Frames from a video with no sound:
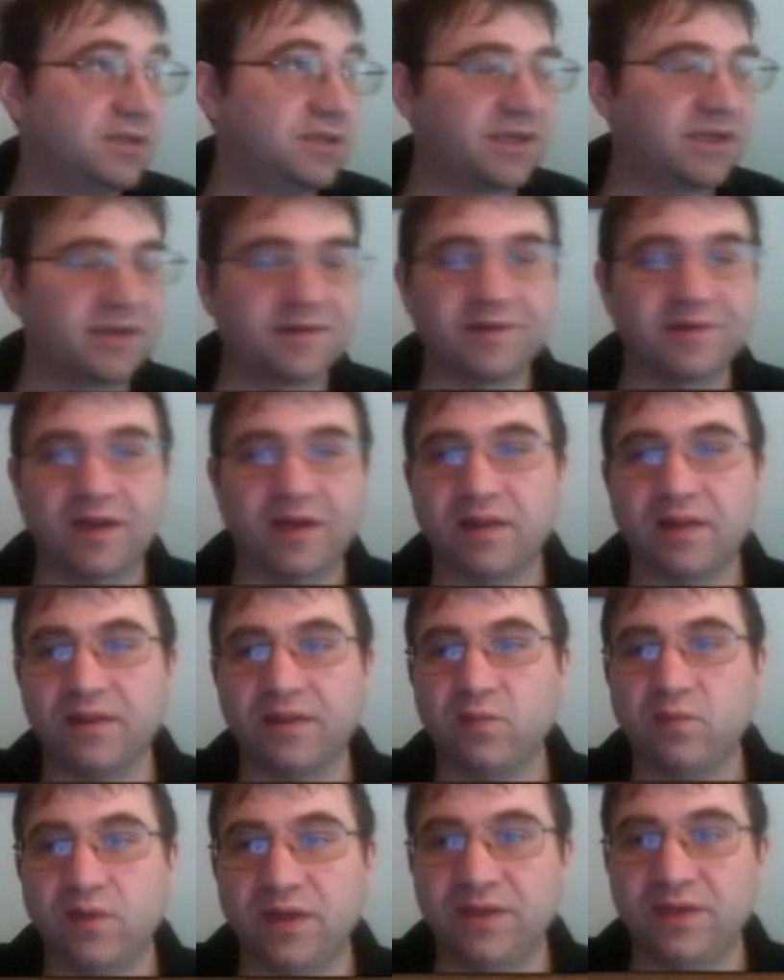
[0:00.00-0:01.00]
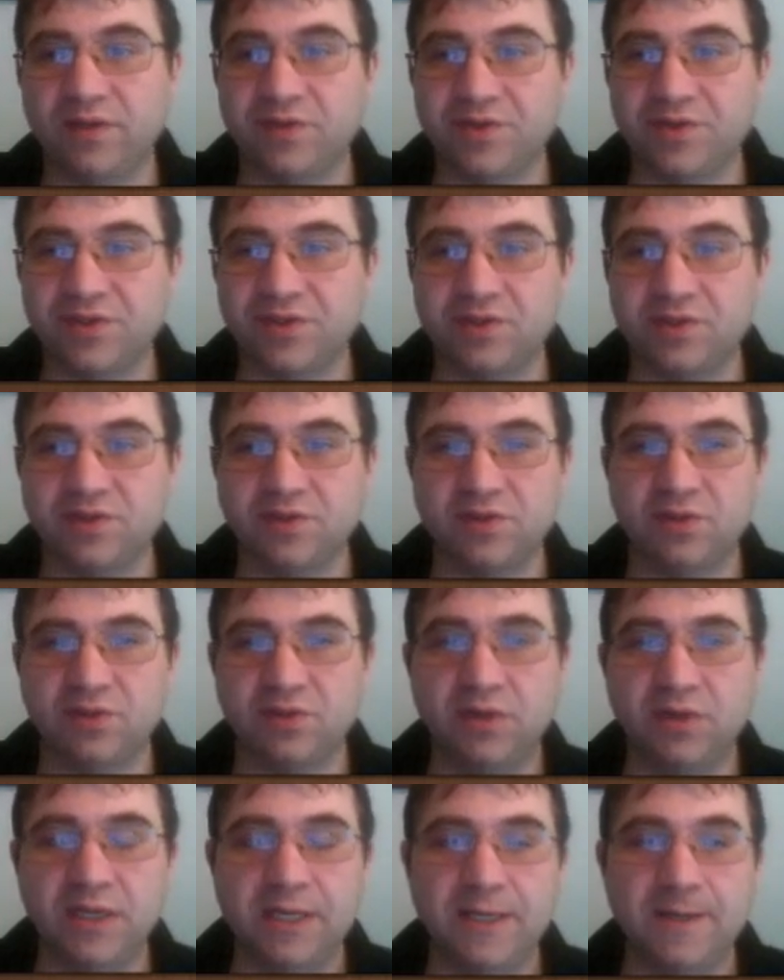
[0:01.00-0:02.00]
like exactly what you should do